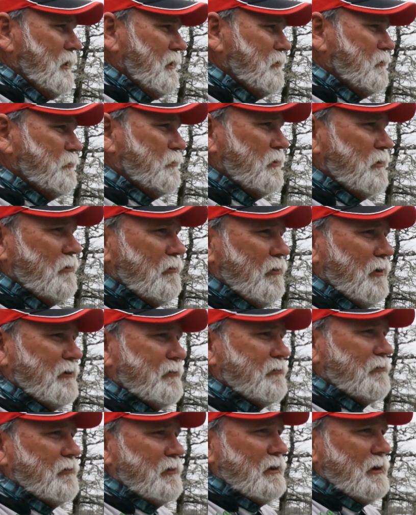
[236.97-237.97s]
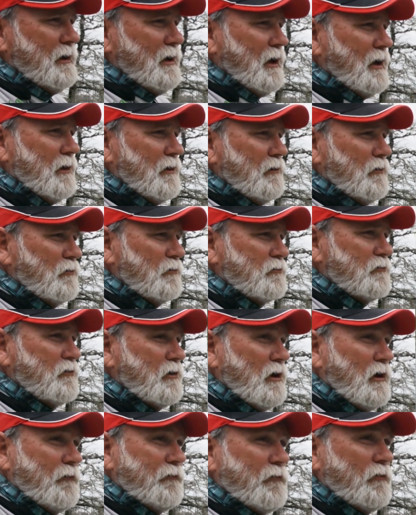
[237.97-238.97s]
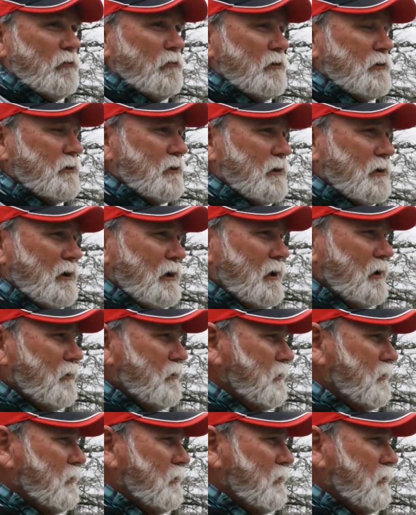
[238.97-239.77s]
has progressively gotten a little tougher with the cloud